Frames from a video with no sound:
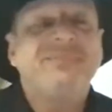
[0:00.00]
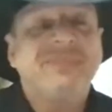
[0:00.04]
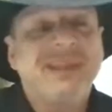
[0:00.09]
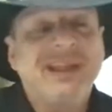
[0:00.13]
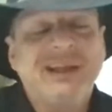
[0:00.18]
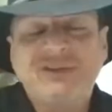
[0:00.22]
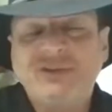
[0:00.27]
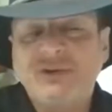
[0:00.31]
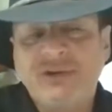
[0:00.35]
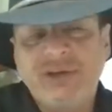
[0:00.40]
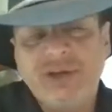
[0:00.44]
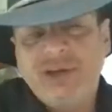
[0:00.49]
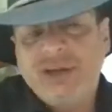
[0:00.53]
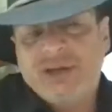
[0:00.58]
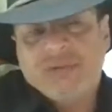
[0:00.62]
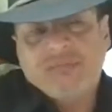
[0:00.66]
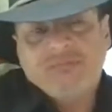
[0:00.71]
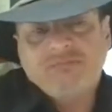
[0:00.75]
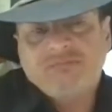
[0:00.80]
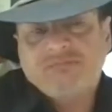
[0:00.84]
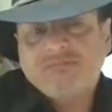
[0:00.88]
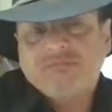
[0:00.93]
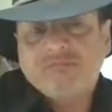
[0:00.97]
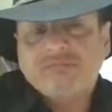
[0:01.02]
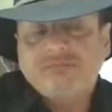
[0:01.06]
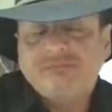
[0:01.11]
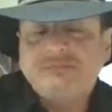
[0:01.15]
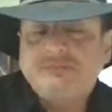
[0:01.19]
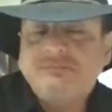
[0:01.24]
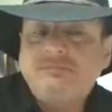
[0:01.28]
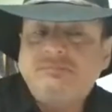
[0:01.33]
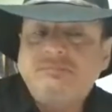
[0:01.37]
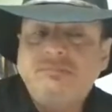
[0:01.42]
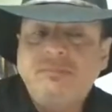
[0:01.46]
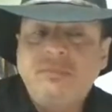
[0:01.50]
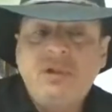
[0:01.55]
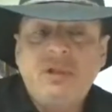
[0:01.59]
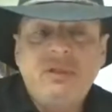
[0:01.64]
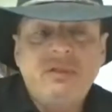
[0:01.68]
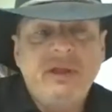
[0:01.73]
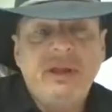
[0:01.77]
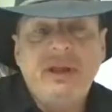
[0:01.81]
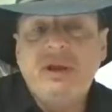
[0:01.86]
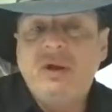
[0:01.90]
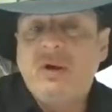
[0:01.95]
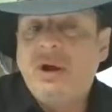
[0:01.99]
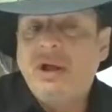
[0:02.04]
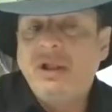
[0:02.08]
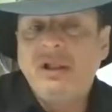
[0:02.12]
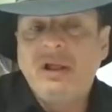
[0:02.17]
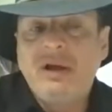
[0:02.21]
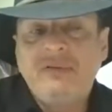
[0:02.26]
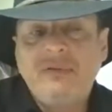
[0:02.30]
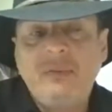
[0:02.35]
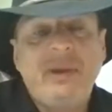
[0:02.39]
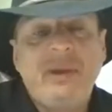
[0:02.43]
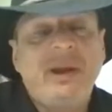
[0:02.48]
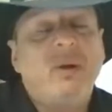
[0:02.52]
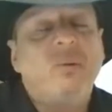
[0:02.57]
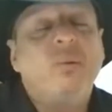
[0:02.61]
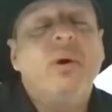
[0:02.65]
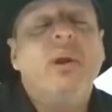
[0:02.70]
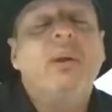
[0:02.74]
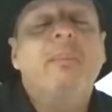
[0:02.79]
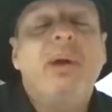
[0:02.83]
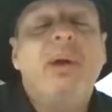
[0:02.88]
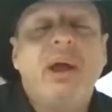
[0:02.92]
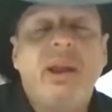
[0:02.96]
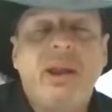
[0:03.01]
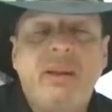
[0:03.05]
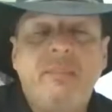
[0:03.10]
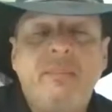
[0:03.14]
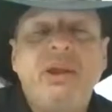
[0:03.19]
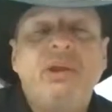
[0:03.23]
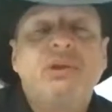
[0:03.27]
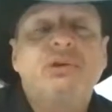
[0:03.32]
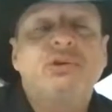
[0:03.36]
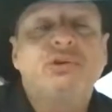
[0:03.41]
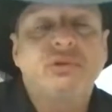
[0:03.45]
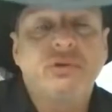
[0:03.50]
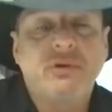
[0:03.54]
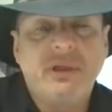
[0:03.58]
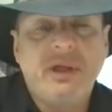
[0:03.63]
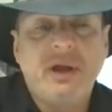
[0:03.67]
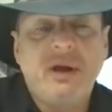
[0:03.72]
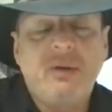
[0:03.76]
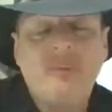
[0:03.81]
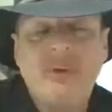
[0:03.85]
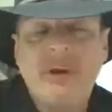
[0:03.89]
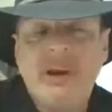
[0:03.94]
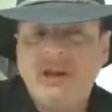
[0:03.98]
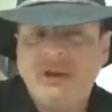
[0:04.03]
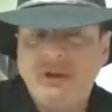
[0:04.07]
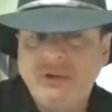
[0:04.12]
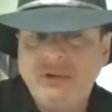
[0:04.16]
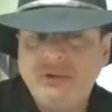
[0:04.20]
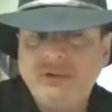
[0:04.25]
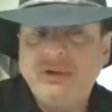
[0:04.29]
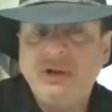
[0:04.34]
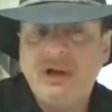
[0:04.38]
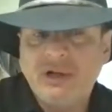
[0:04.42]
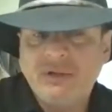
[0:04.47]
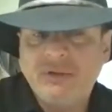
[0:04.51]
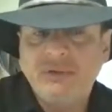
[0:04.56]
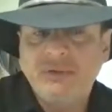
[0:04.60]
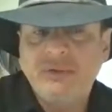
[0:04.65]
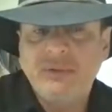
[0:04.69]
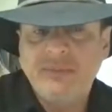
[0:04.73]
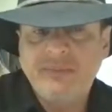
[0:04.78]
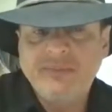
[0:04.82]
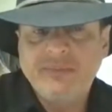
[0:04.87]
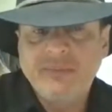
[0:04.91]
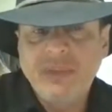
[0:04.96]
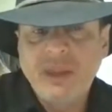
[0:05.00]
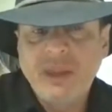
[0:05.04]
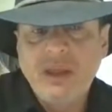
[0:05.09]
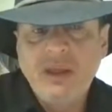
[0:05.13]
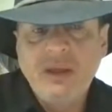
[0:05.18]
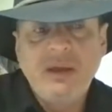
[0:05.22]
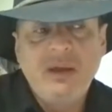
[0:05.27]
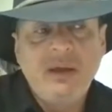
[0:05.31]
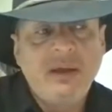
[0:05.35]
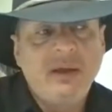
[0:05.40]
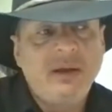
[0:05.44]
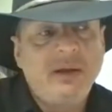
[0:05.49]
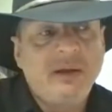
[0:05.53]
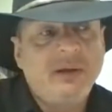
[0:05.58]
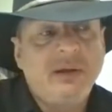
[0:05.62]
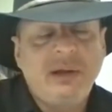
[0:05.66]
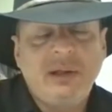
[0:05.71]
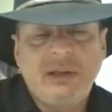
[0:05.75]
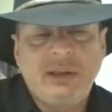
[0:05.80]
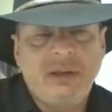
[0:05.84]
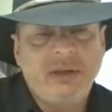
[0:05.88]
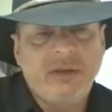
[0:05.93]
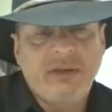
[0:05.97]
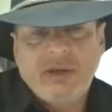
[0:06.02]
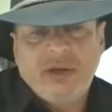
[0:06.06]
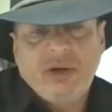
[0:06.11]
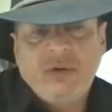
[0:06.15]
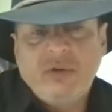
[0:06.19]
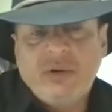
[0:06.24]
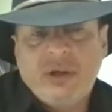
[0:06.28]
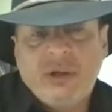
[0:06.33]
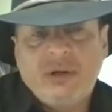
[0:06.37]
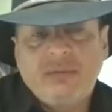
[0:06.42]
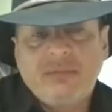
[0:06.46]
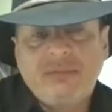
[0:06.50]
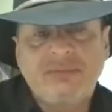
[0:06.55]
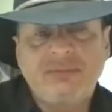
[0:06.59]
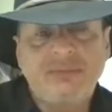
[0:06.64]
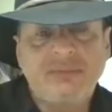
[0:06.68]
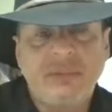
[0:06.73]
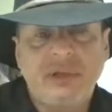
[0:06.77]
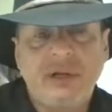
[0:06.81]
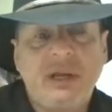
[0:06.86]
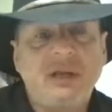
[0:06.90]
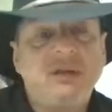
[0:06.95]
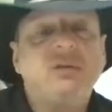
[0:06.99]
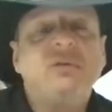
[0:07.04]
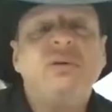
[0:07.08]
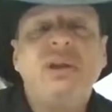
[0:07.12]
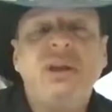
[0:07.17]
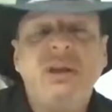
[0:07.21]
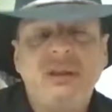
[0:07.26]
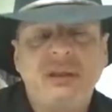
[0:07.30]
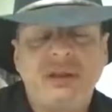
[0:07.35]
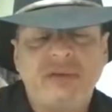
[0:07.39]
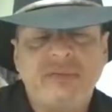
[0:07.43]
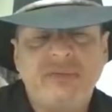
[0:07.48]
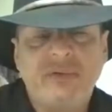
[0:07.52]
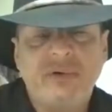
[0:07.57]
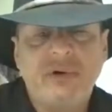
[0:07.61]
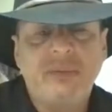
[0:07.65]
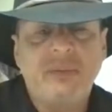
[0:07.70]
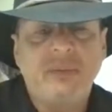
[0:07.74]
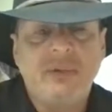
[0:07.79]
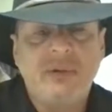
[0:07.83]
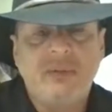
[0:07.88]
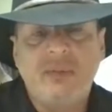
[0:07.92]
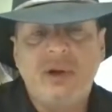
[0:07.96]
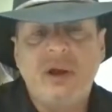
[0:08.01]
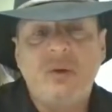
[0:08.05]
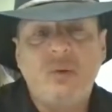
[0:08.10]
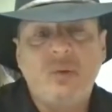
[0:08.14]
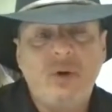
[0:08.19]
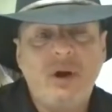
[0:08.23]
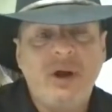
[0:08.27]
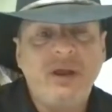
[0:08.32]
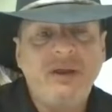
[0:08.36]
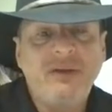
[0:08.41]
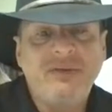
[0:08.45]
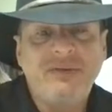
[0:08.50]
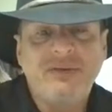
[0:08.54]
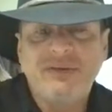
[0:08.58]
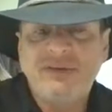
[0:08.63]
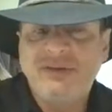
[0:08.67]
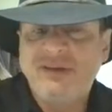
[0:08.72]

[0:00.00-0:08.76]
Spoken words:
It's okay. They know I love them and I want them, and I make sure that when I do talk to them, they know it, and I do anything for them. My wife,